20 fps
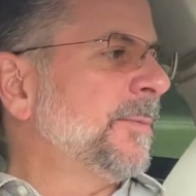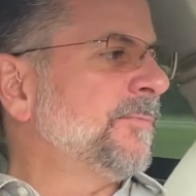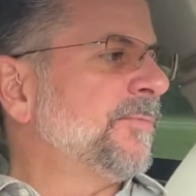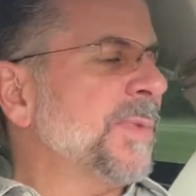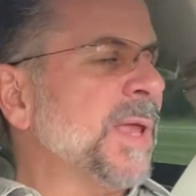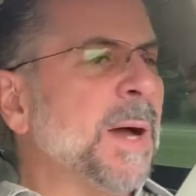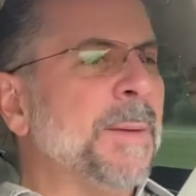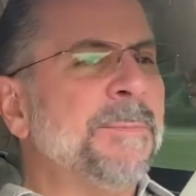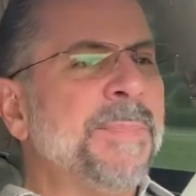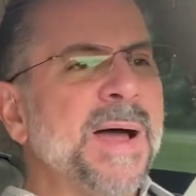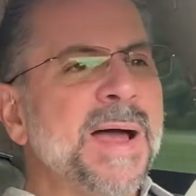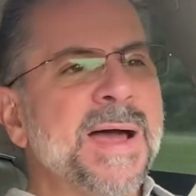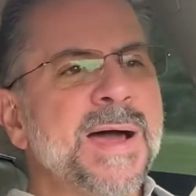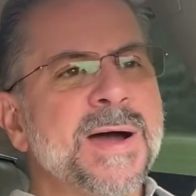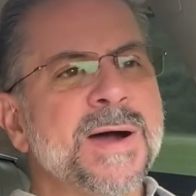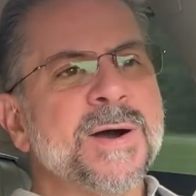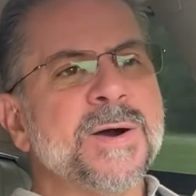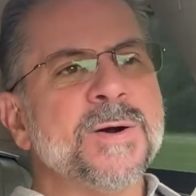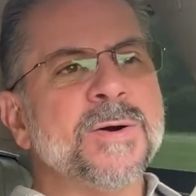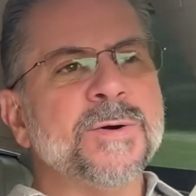
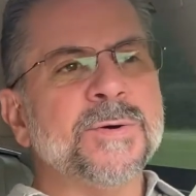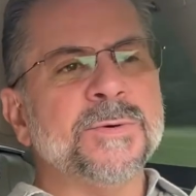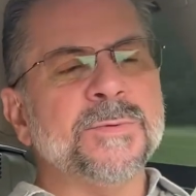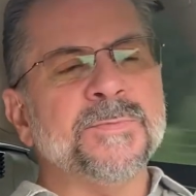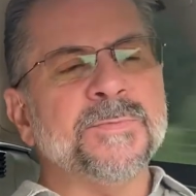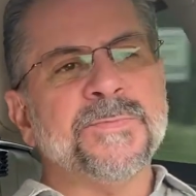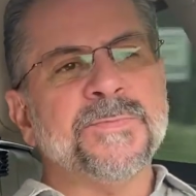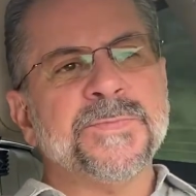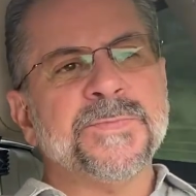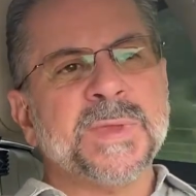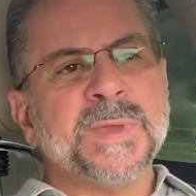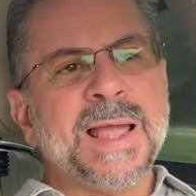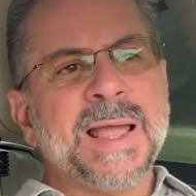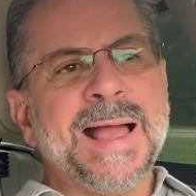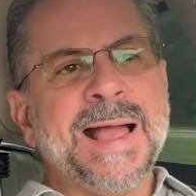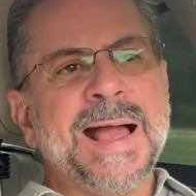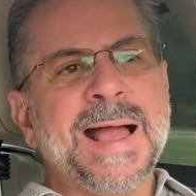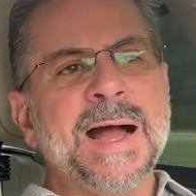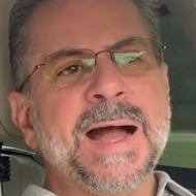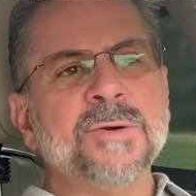about
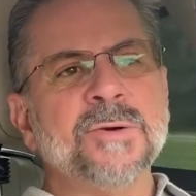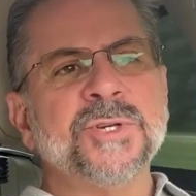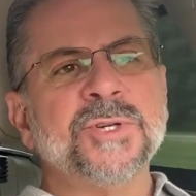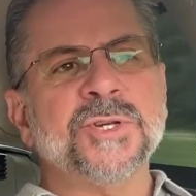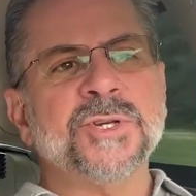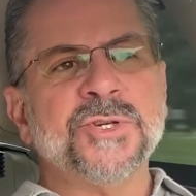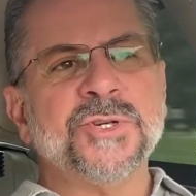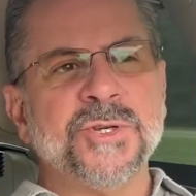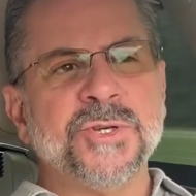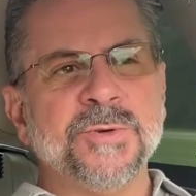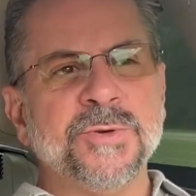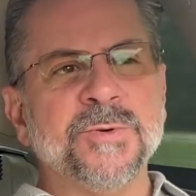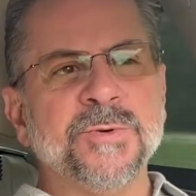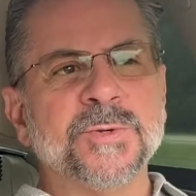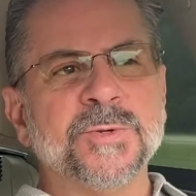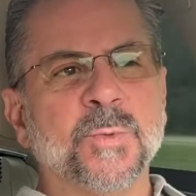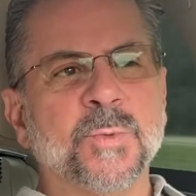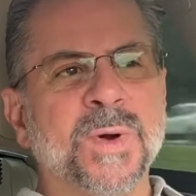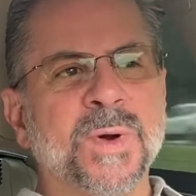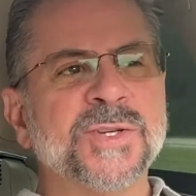how to
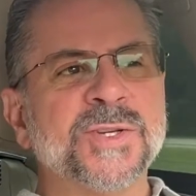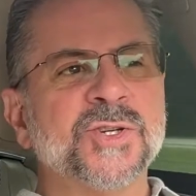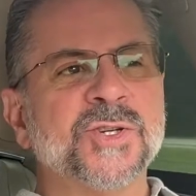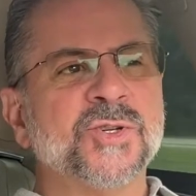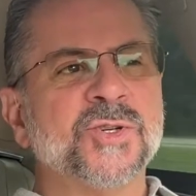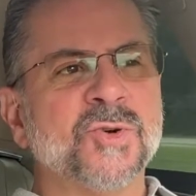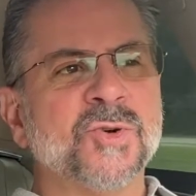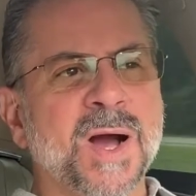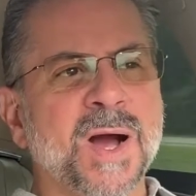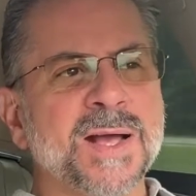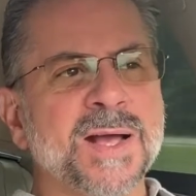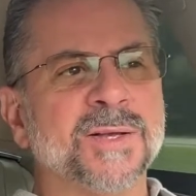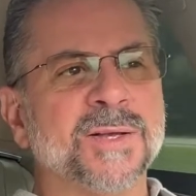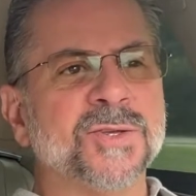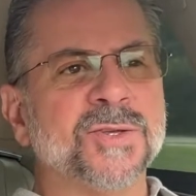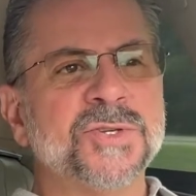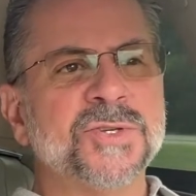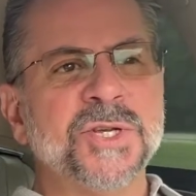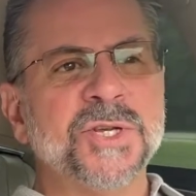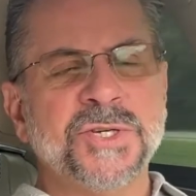choose which
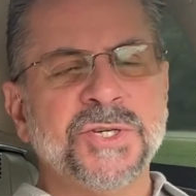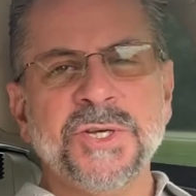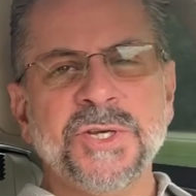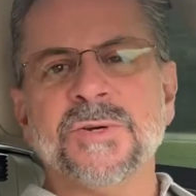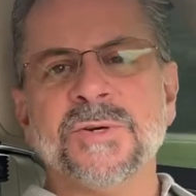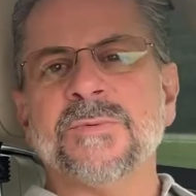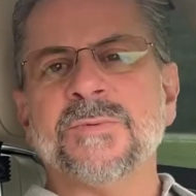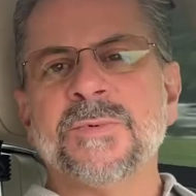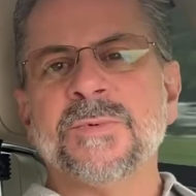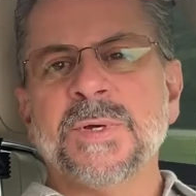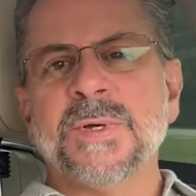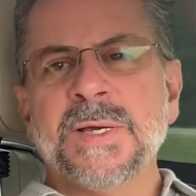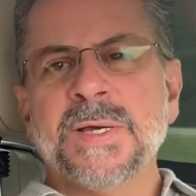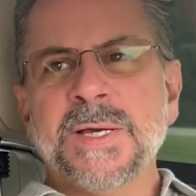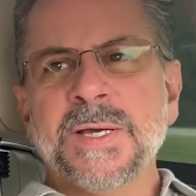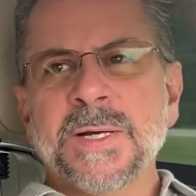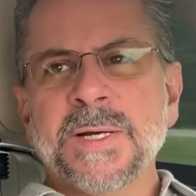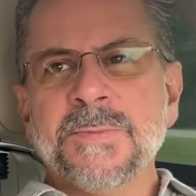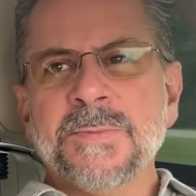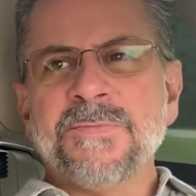trials to do.
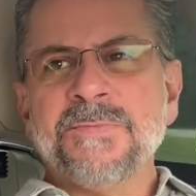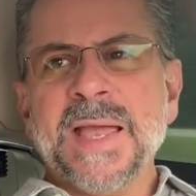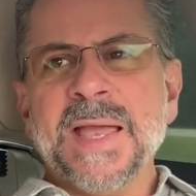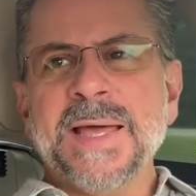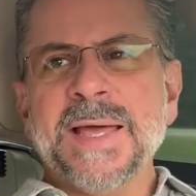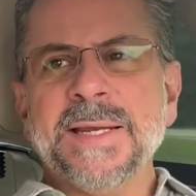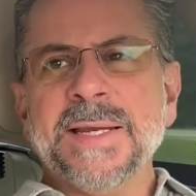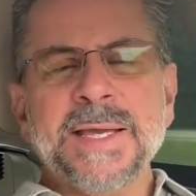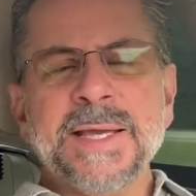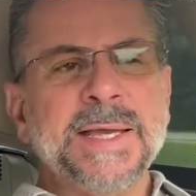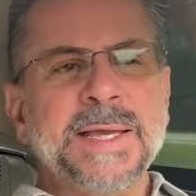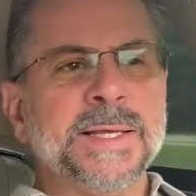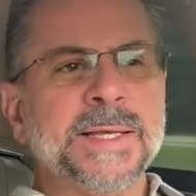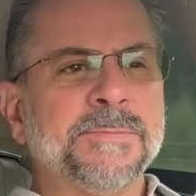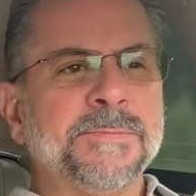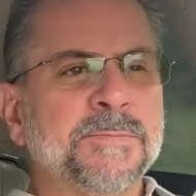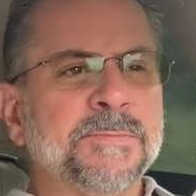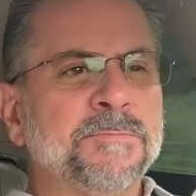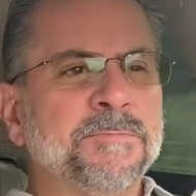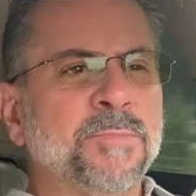And it
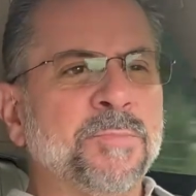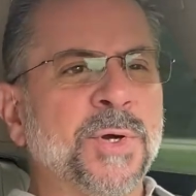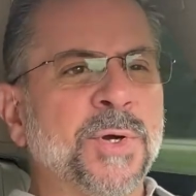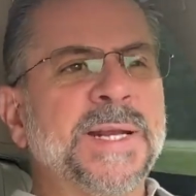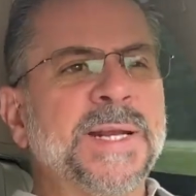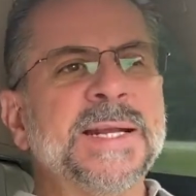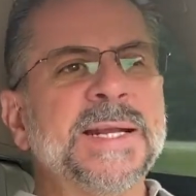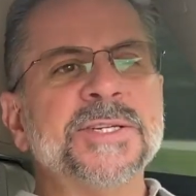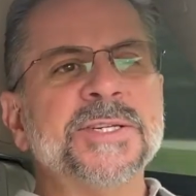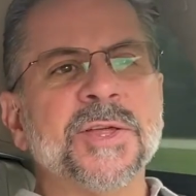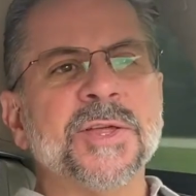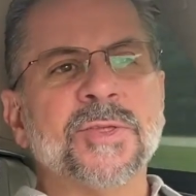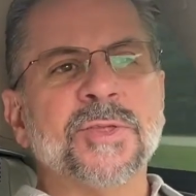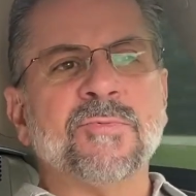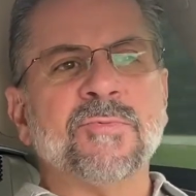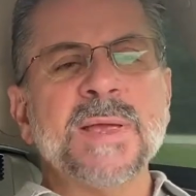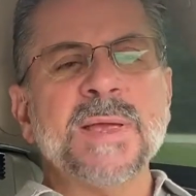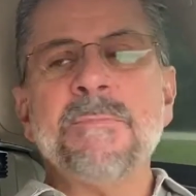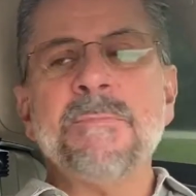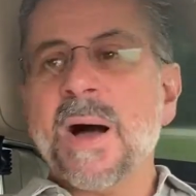put it into
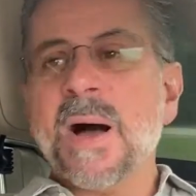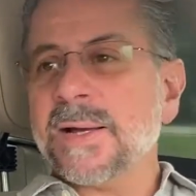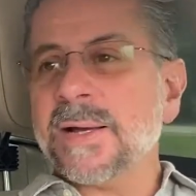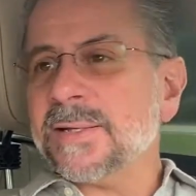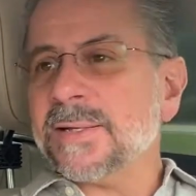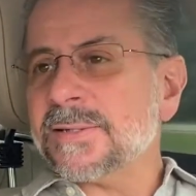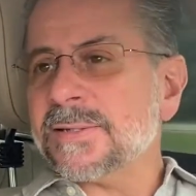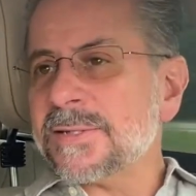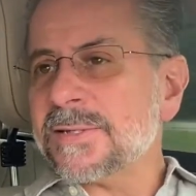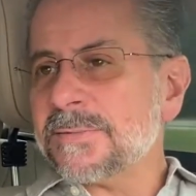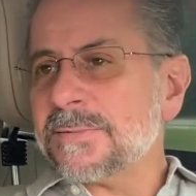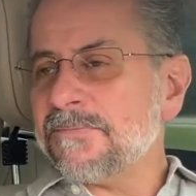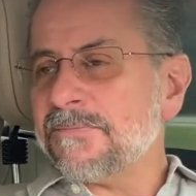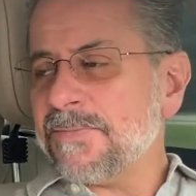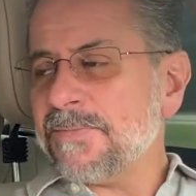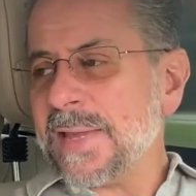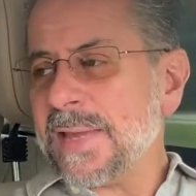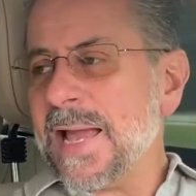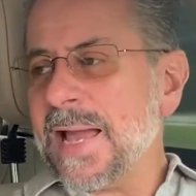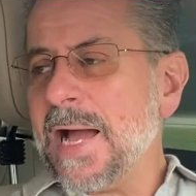3 buckets.
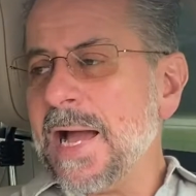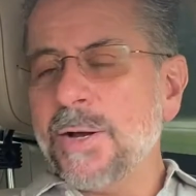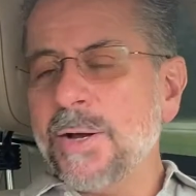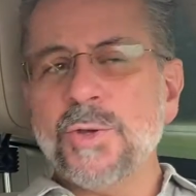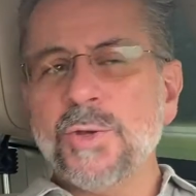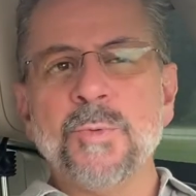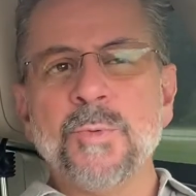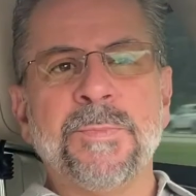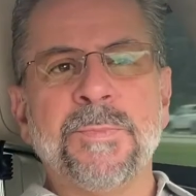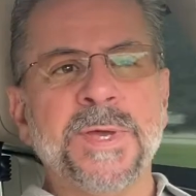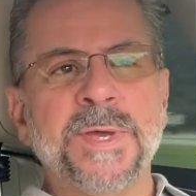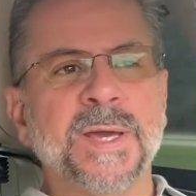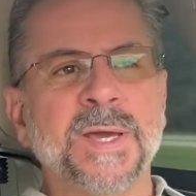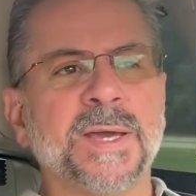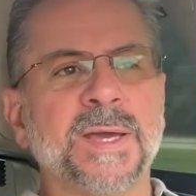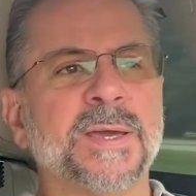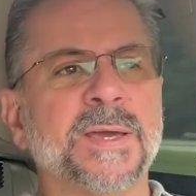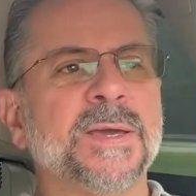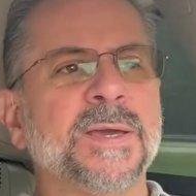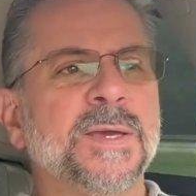How you
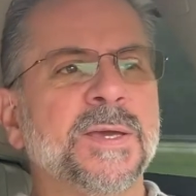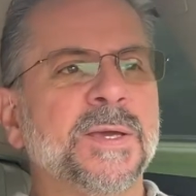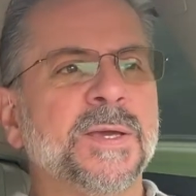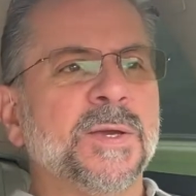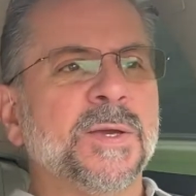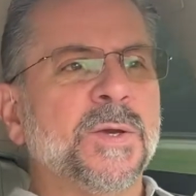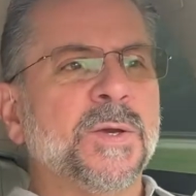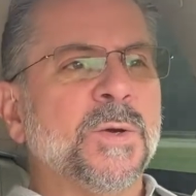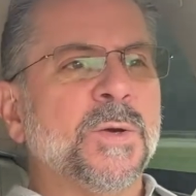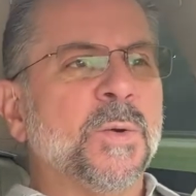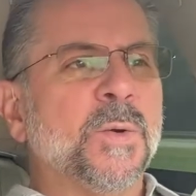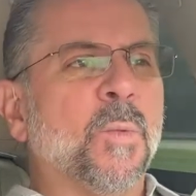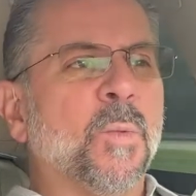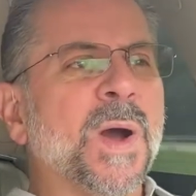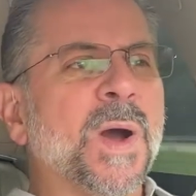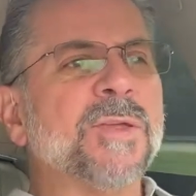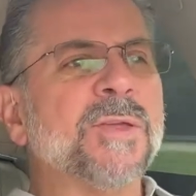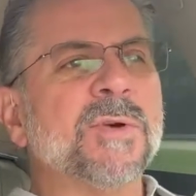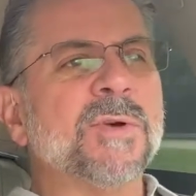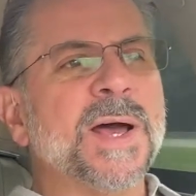pick
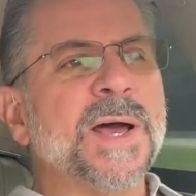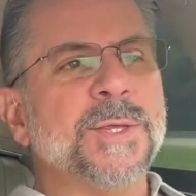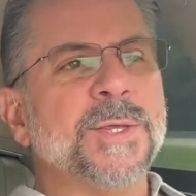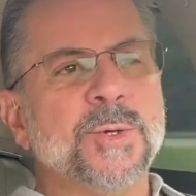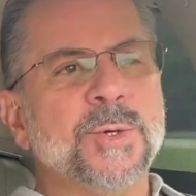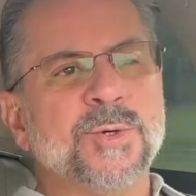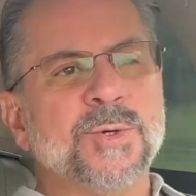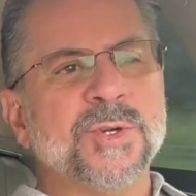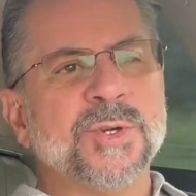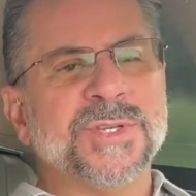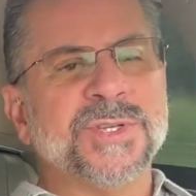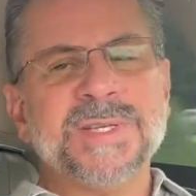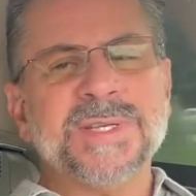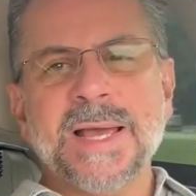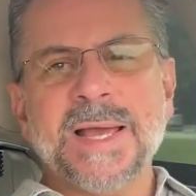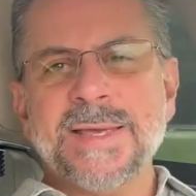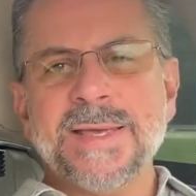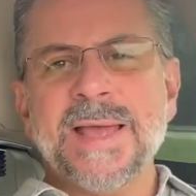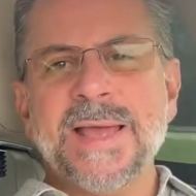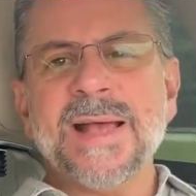whether or not you should say
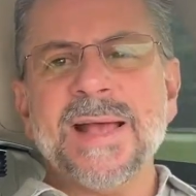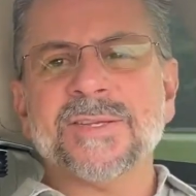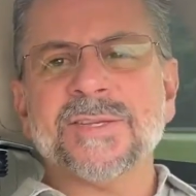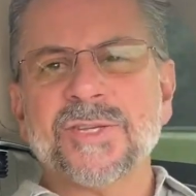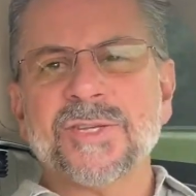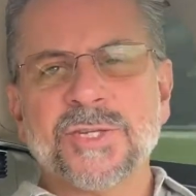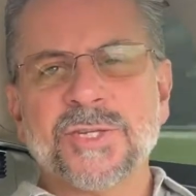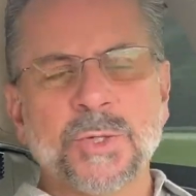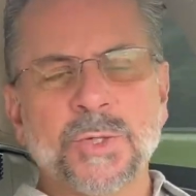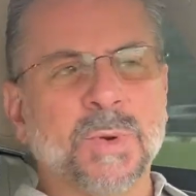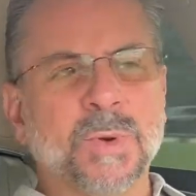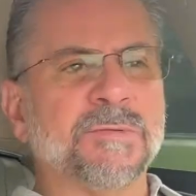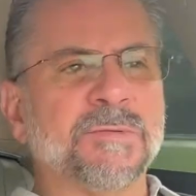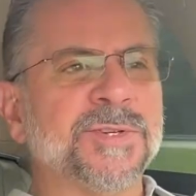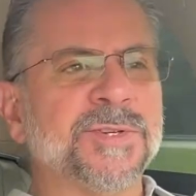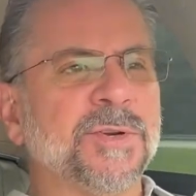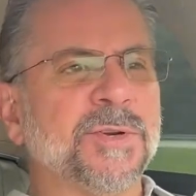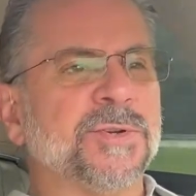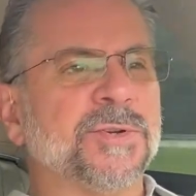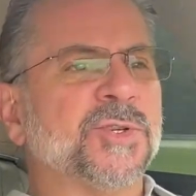yes to a
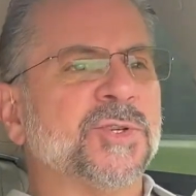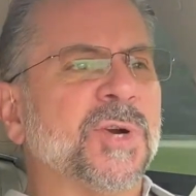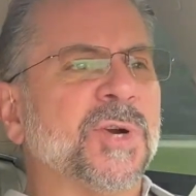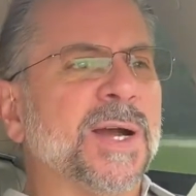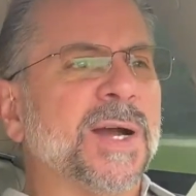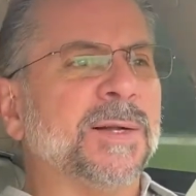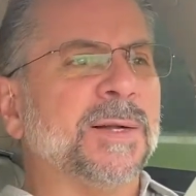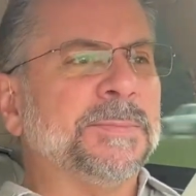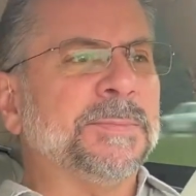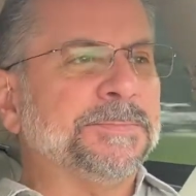research trial.